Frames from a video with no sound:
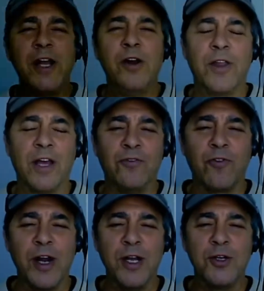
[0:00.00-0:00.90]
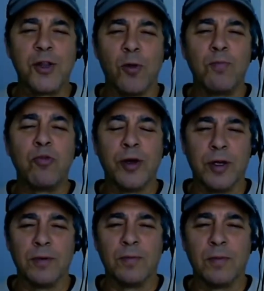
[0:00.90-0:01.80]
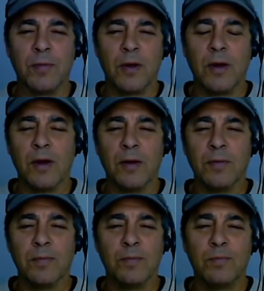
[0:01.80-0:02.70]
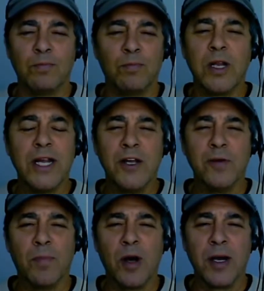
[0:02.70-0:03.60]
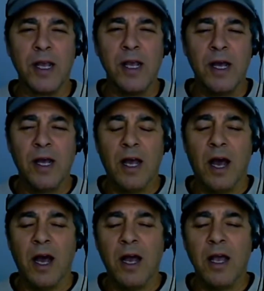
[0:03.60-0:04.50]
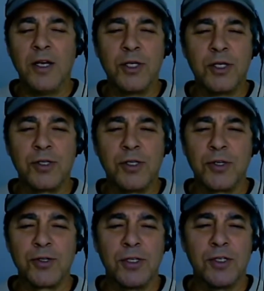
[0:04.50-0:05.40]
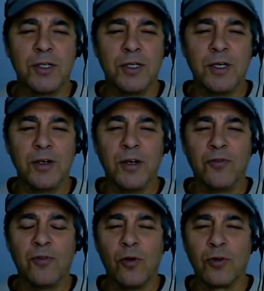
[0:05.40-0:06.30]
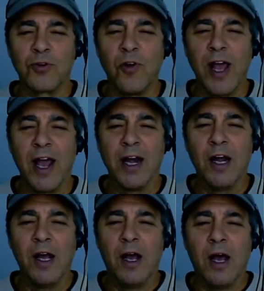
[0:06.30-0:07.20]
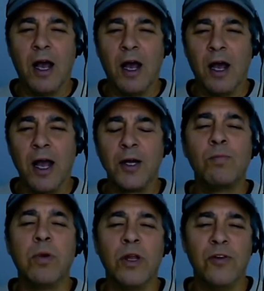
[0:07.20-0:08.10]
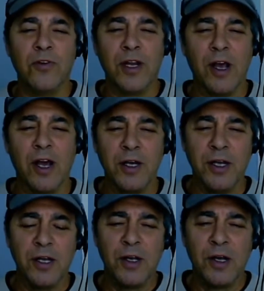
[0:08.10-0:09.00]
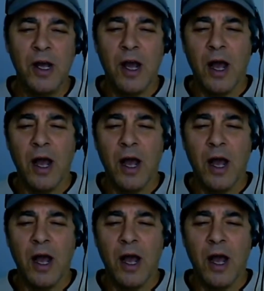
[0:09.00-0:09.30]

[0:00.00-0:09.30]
I hear that phrase, they'll print plenty of money, it just doesn't, it falls flat. I don't believe in the idea.